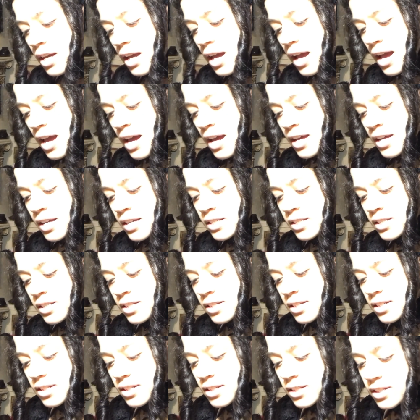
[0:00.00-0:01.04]
and
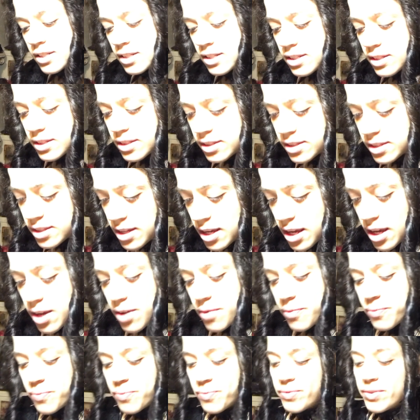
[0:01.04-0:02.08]
C.
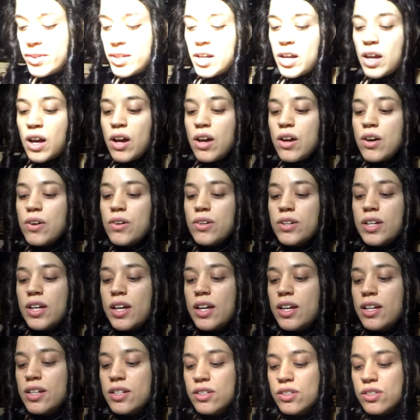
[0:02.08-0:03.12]

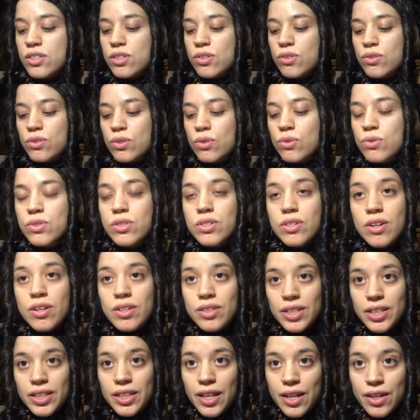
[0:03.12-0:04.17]
Okay, so those are
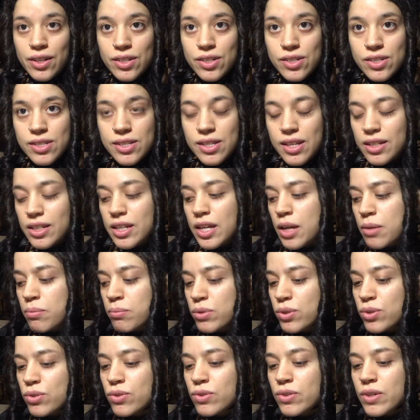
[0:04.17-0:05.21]
the letters that came
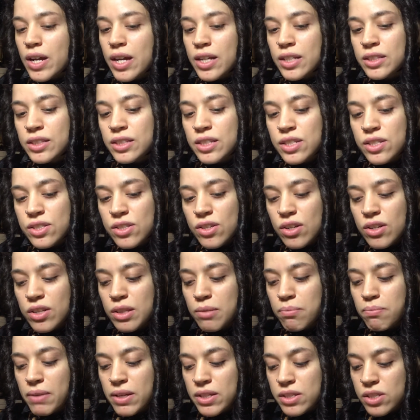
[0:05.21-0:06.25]
through and these are the
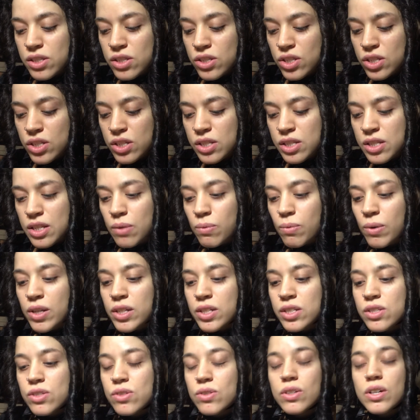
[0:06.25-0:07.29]
messages that
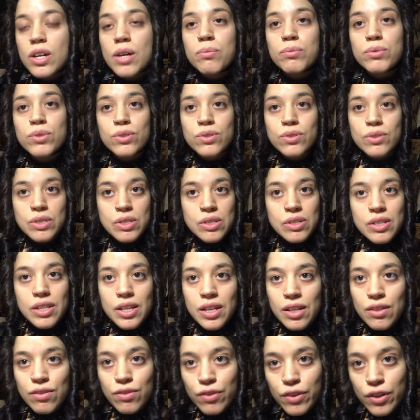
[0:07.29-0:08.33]
wanted to come through
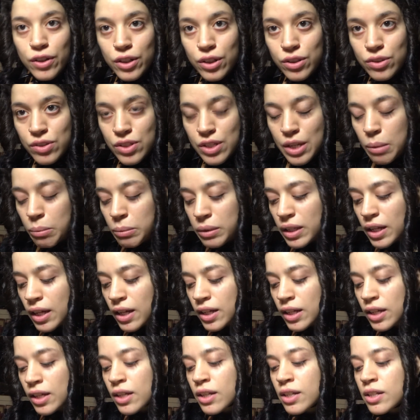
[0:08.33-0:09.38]
today for you,
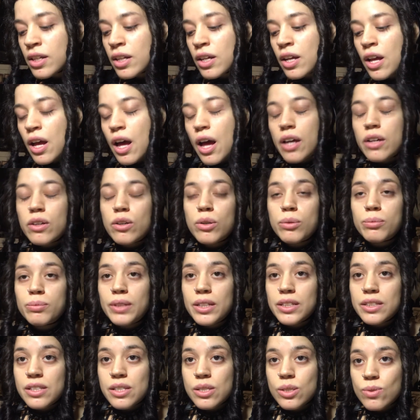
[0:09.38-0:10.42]
Gemini. I hope
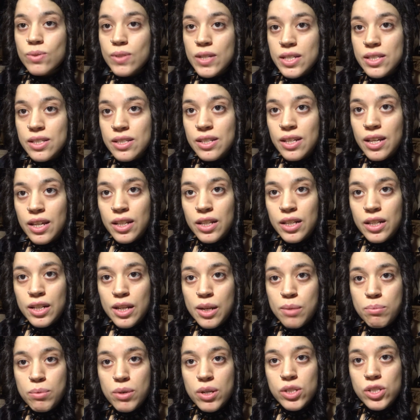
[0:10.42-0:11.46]
that this resonated
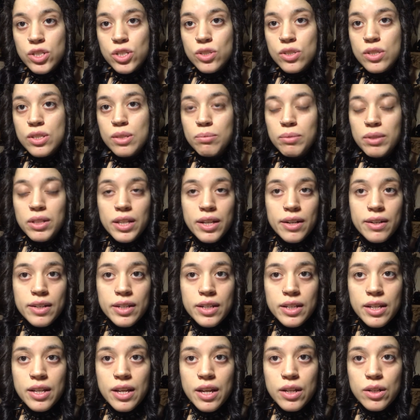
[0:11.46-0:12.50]
and brought you some
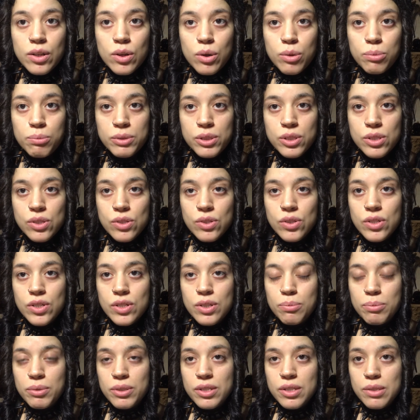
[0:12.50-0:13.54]
clarity and hope into your
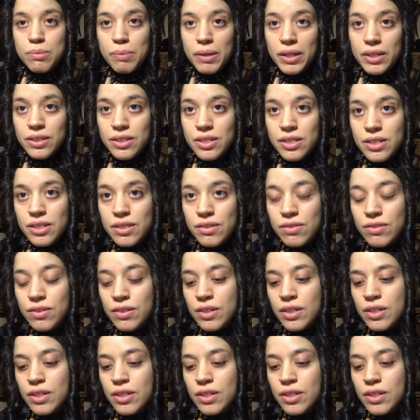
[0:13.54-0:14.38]
perspective